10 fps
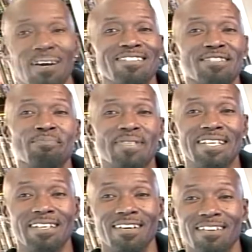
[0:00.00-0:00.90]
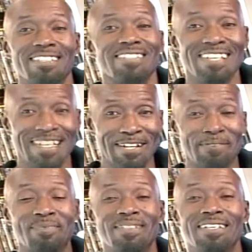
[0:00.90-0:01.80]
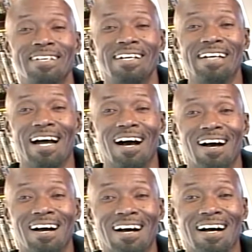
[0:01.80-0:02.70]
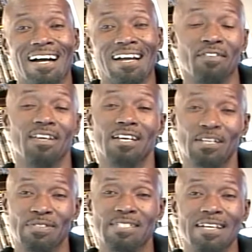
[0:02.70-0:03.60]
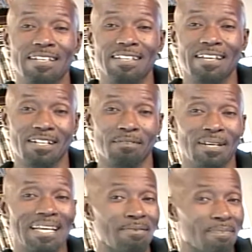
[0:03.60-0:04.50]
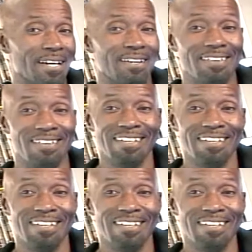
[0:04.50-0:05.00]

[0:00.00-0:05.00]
to be on a team and then all of a sudden they are playing better.